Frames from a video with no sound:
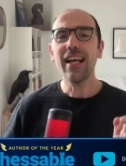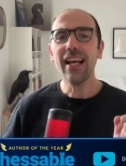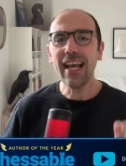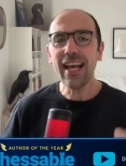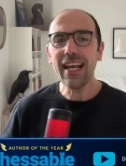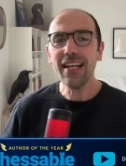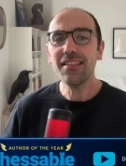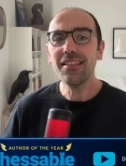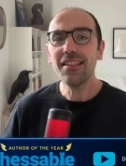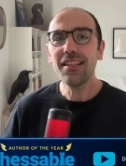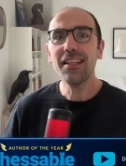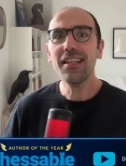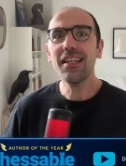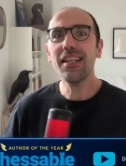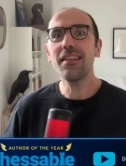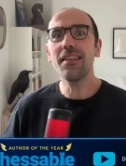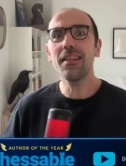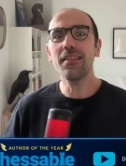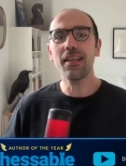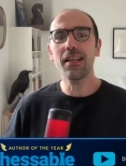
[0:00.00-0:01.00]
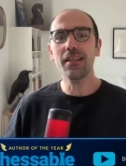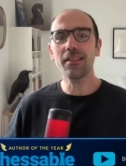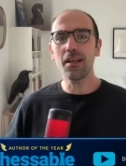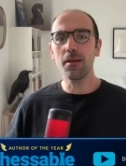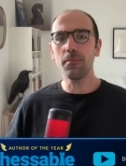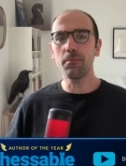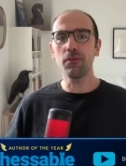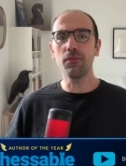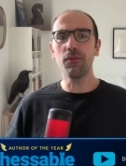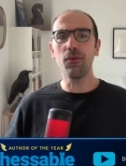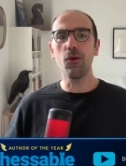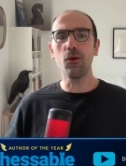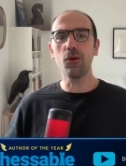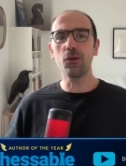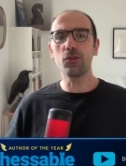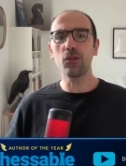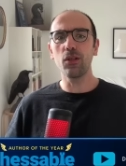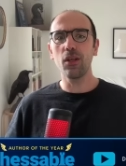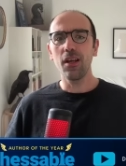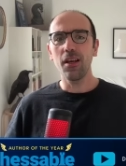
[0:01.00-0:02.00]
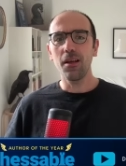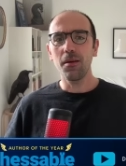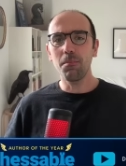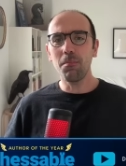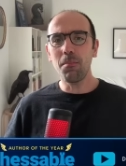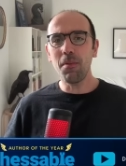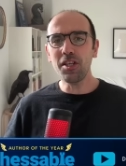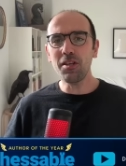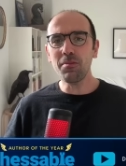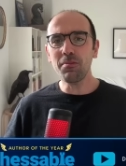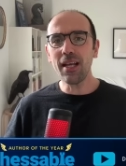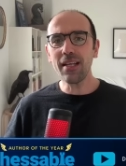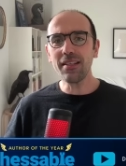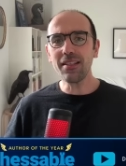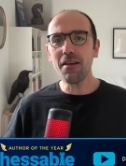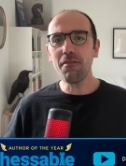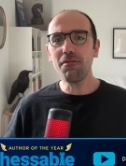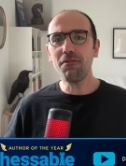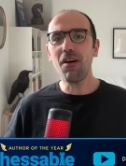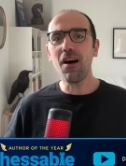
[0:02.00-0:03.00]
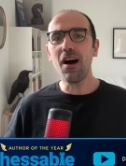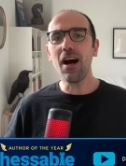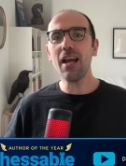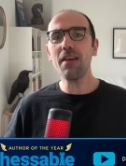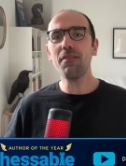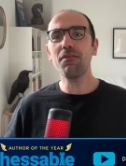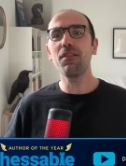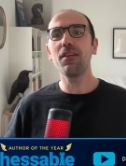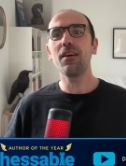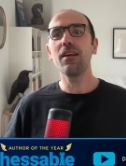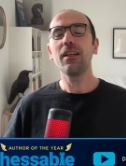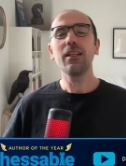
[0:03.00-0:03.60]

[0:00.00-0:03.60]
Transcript: As in this example, folks, bishop takes f5